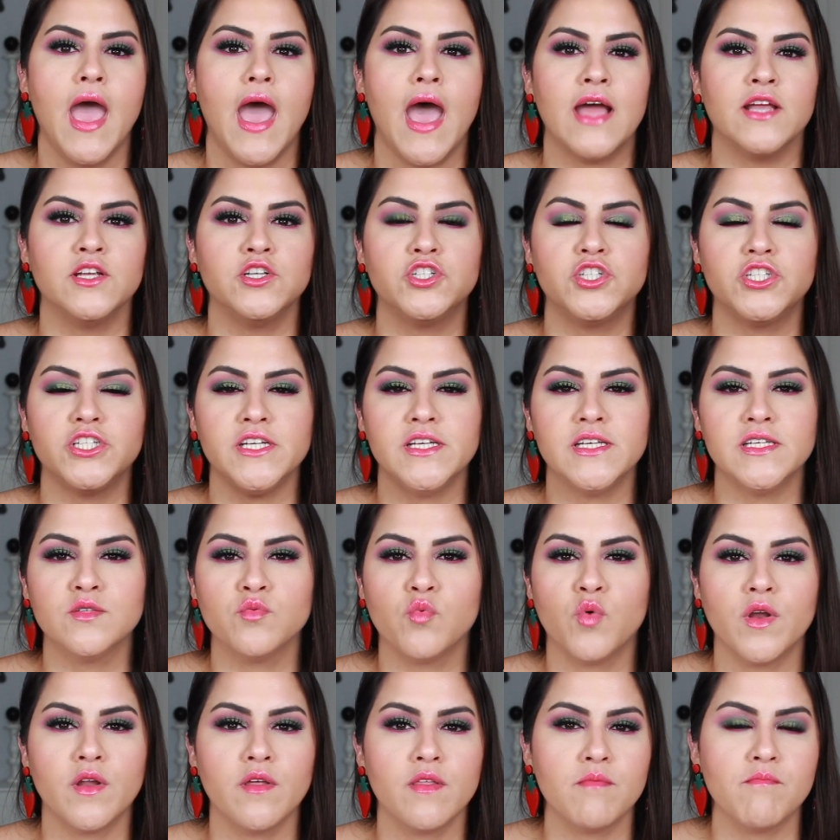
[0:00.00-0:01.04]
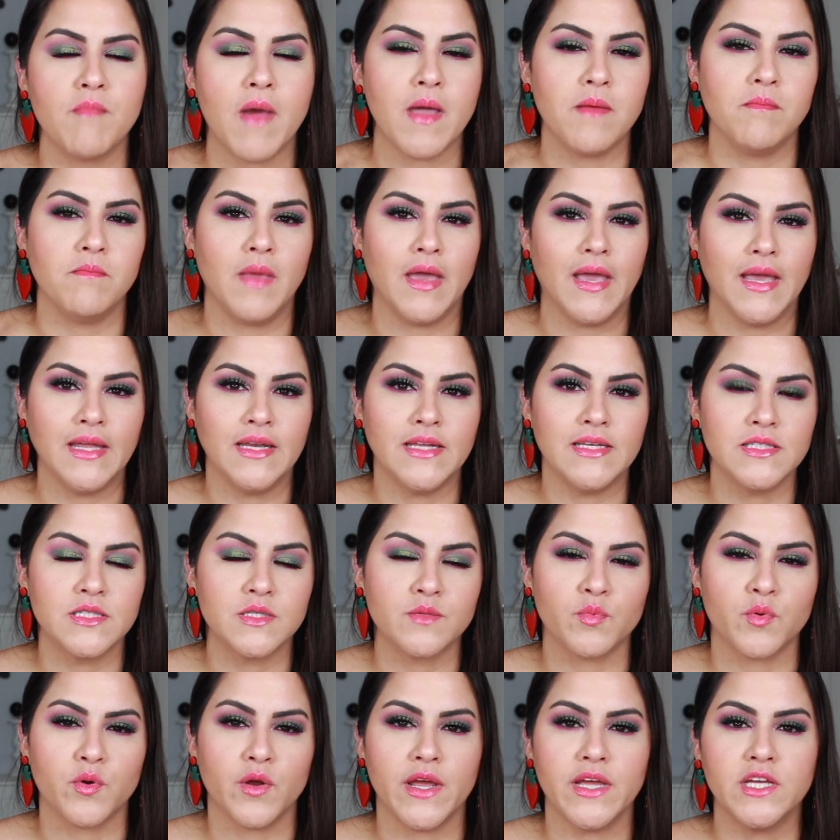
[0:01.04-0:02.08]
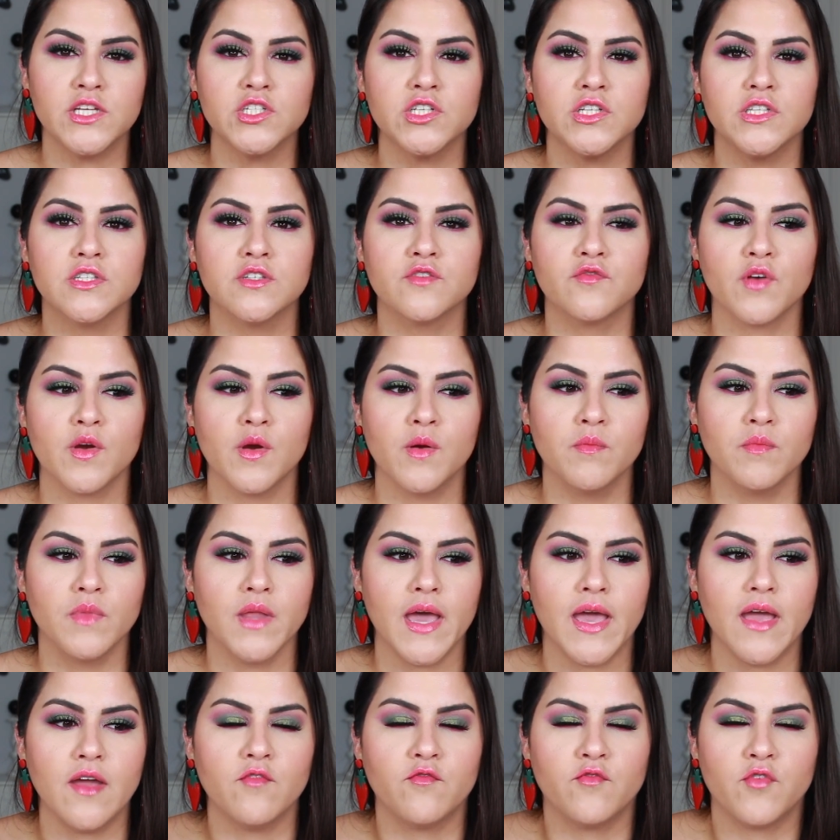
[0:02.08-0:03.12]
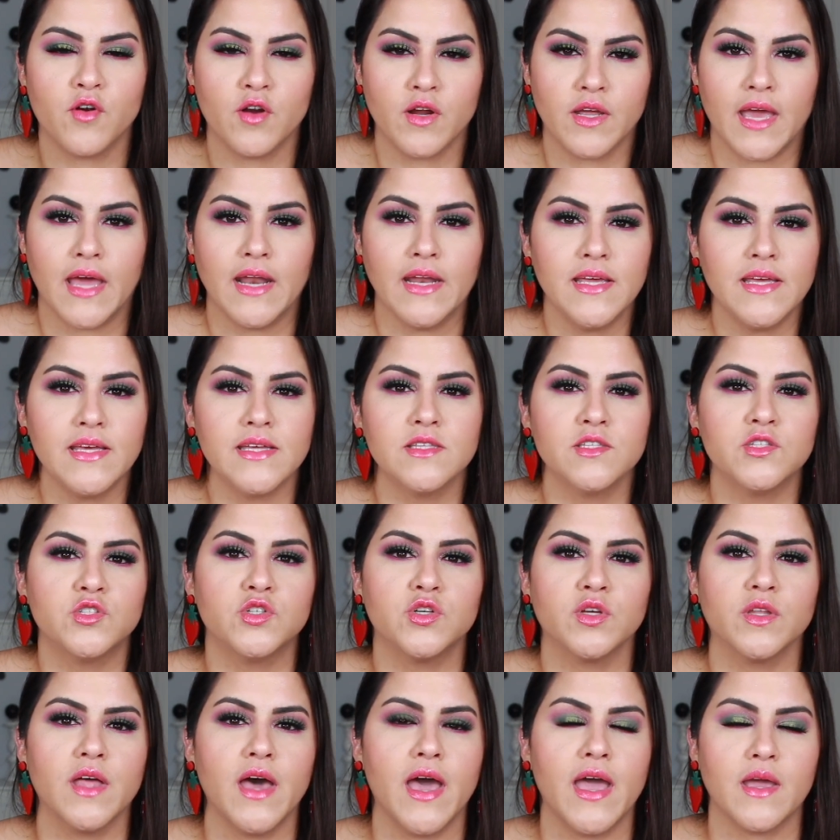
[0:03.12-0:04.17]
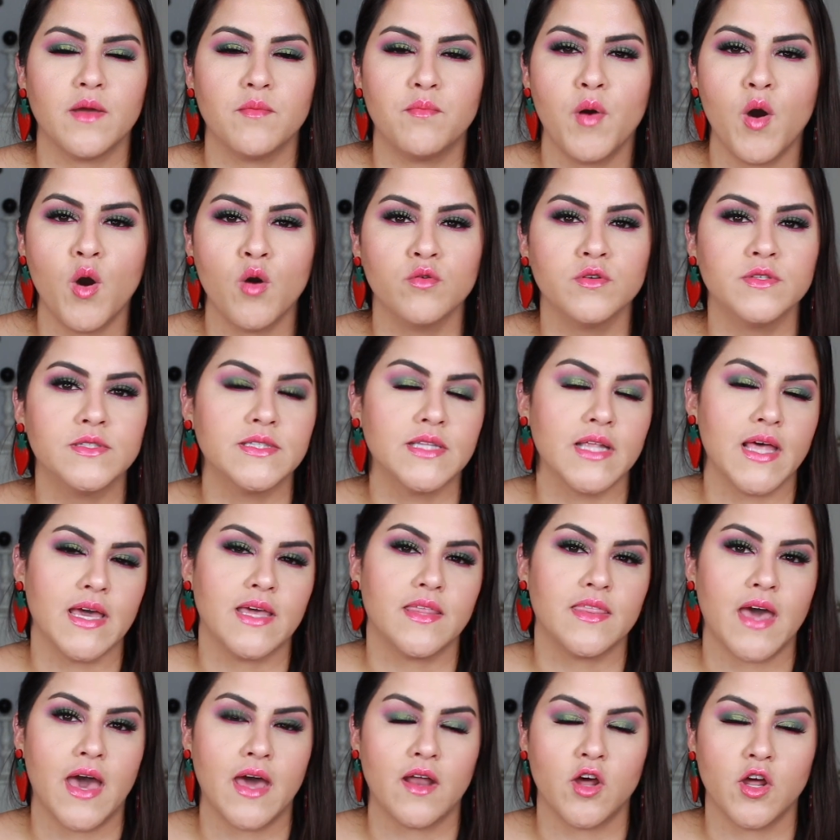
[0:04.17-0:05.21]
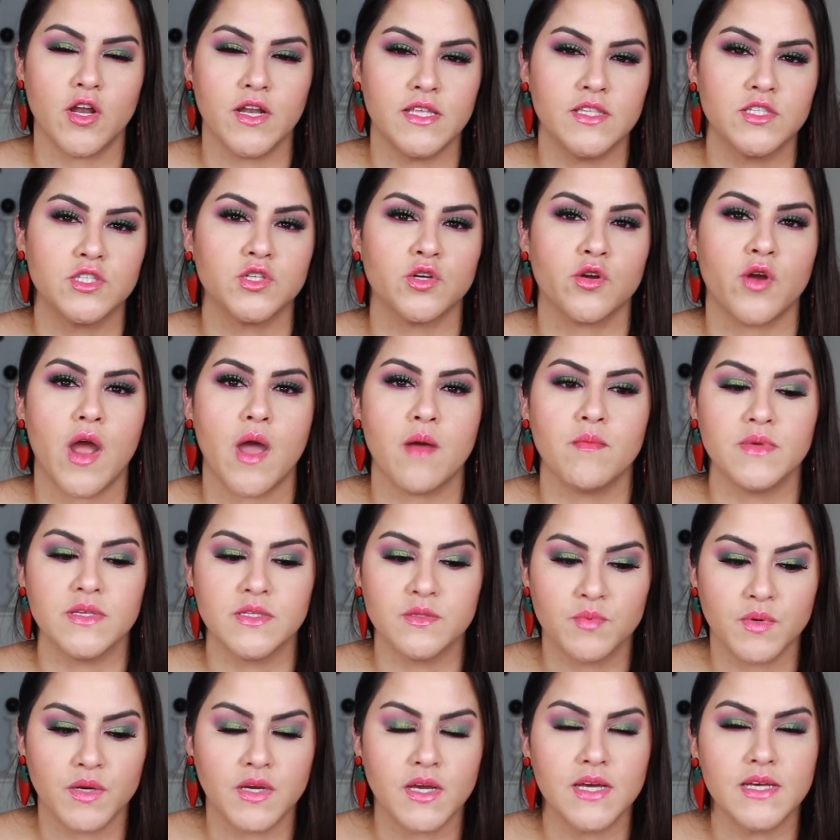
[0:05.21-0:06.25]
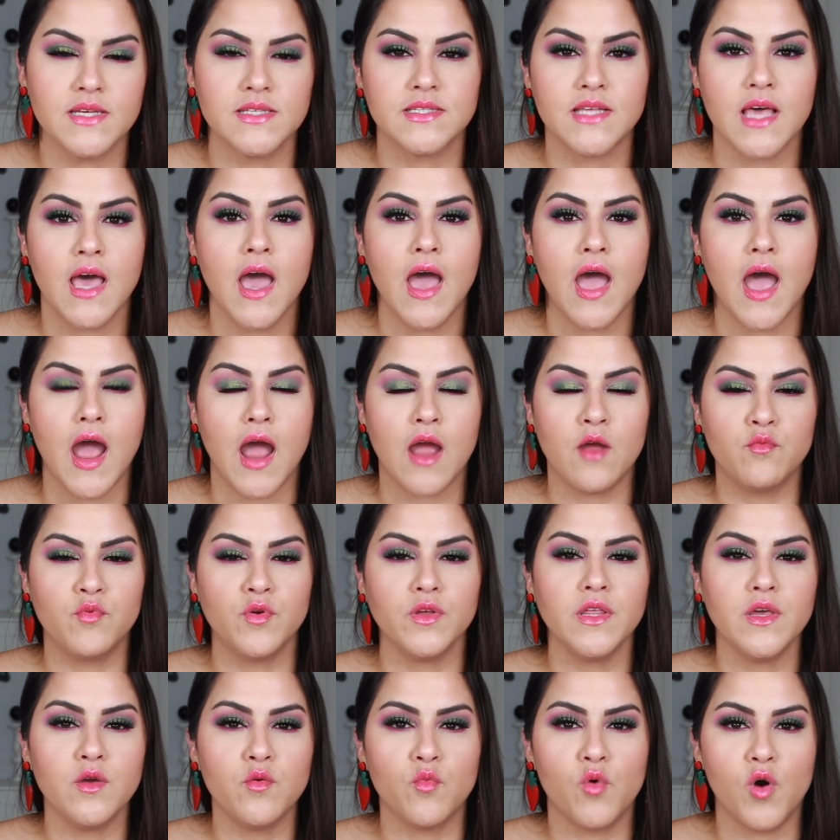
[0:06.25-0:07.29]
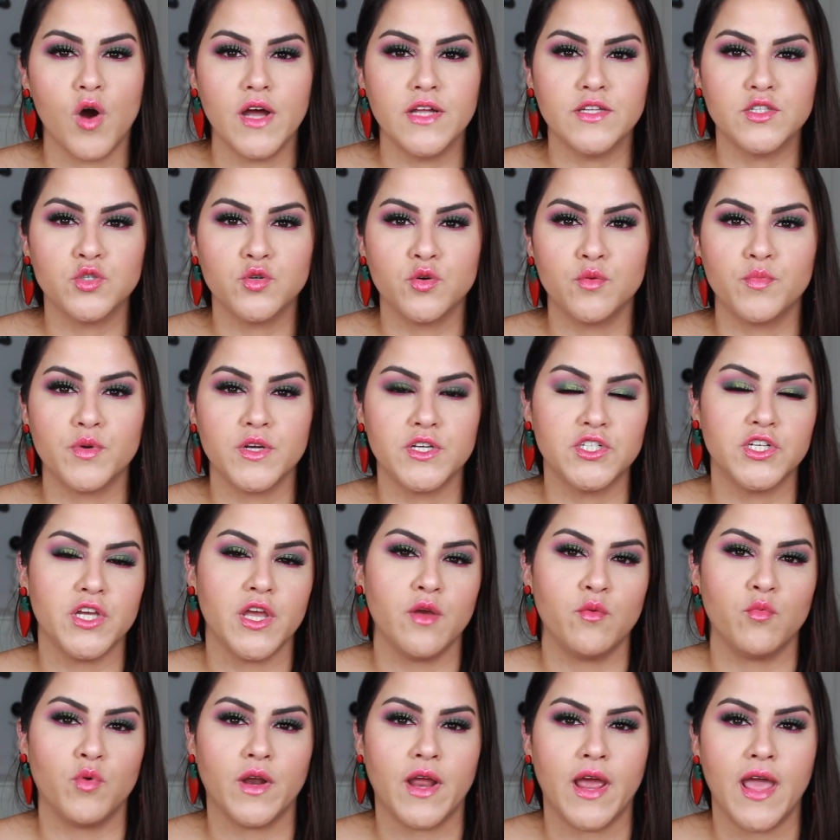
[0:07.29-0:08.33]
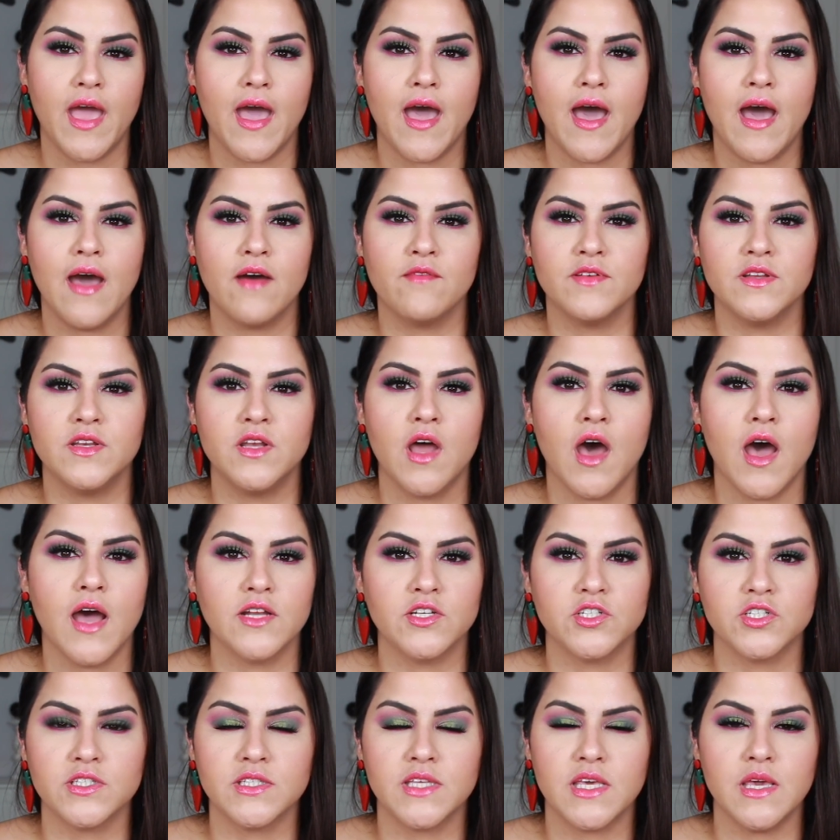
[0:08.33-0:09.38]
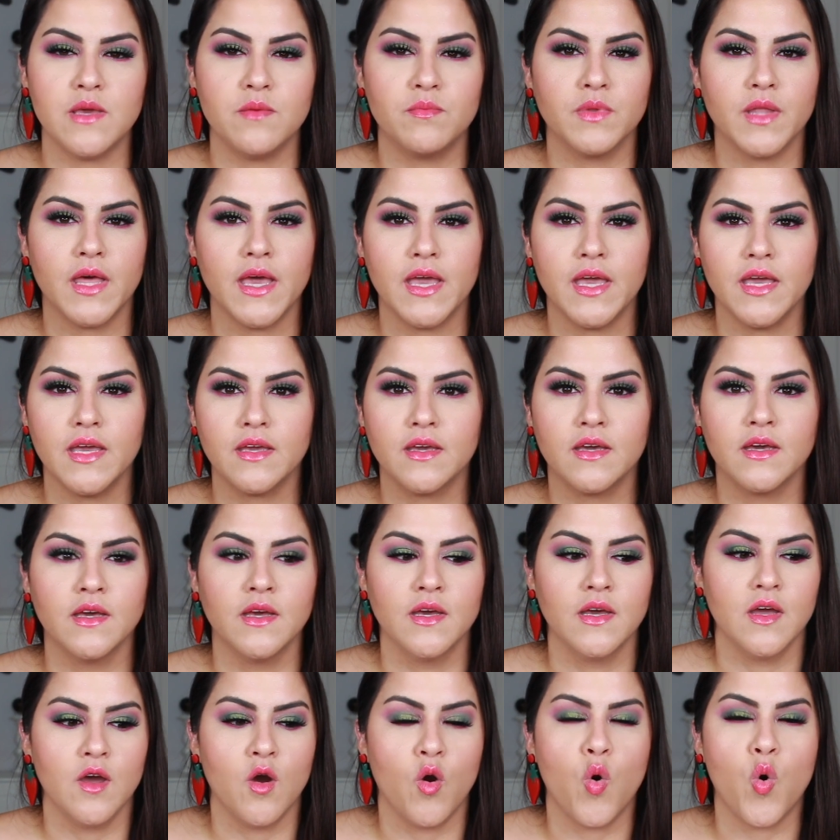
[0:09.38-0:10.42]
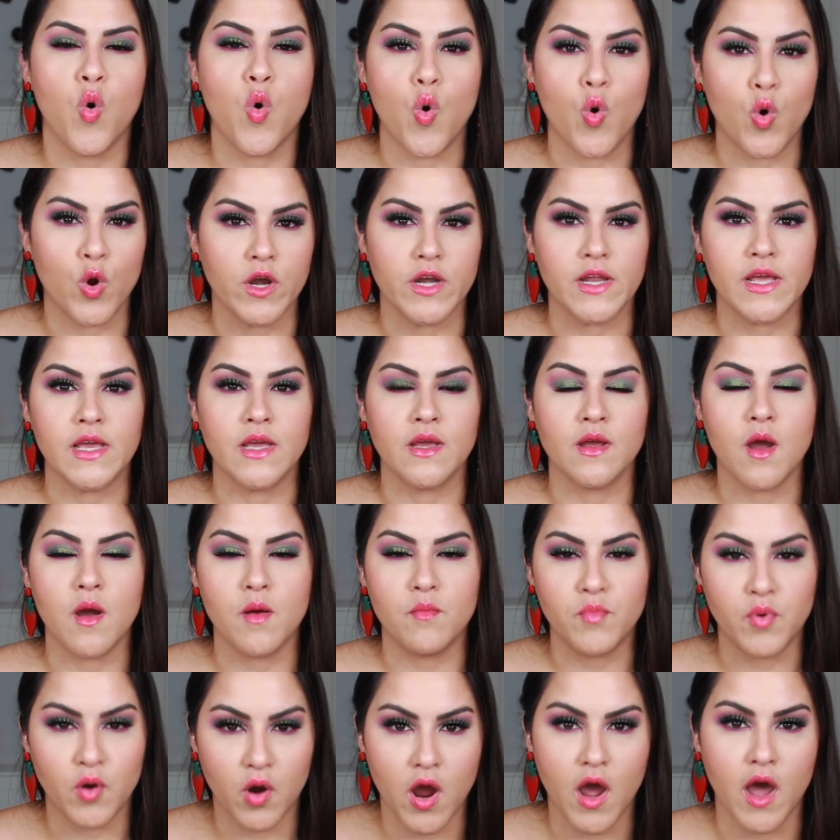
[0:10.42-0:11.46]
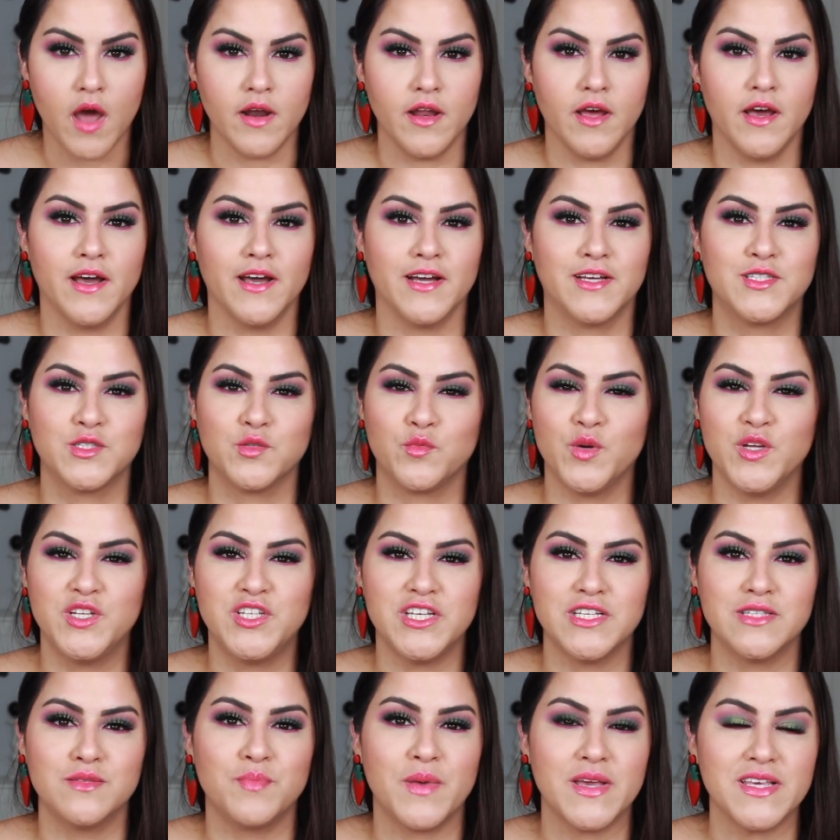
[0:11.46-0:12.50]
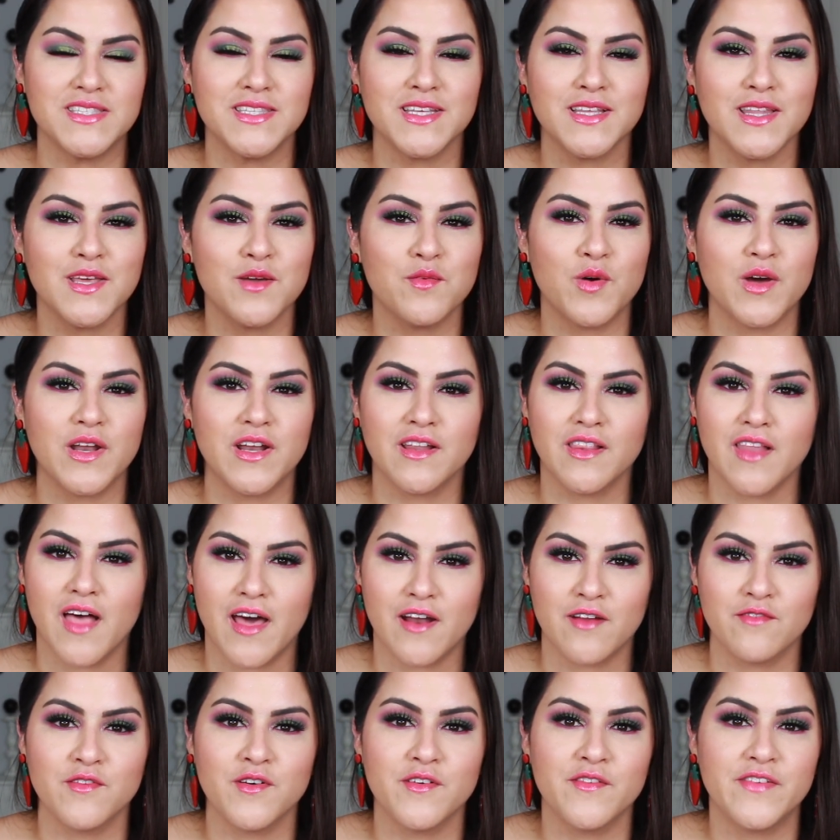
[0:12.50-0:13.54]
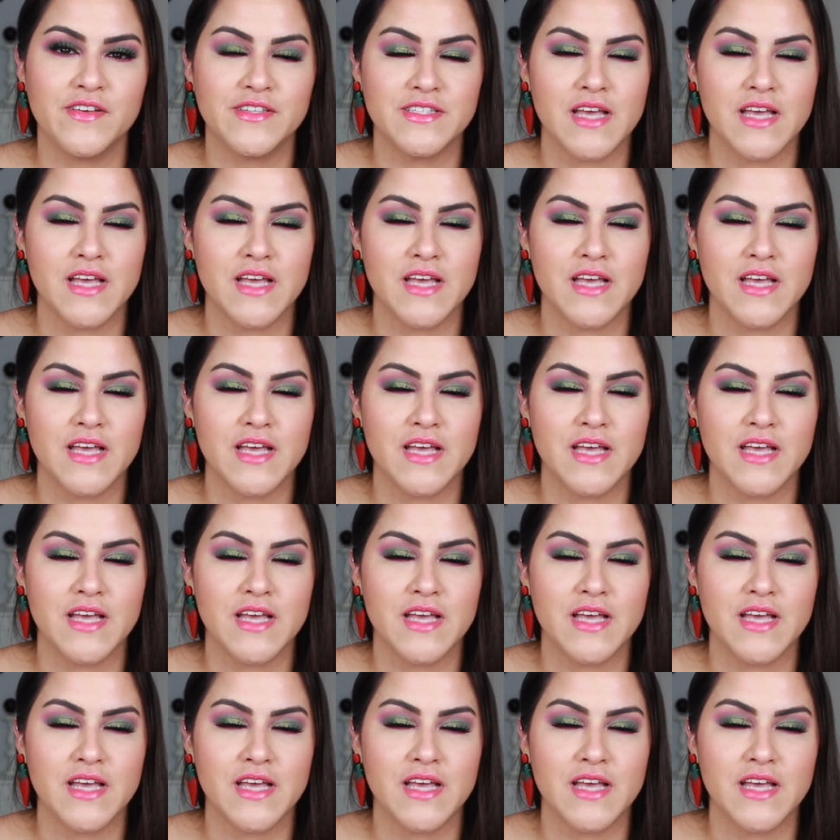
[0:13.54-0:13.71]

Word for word: and she's one of my main inspirations from like for getting into like posts like that on Instagram, is because I really want to appreciate what I have and not just keep like hoarding products, which is basically what a lot of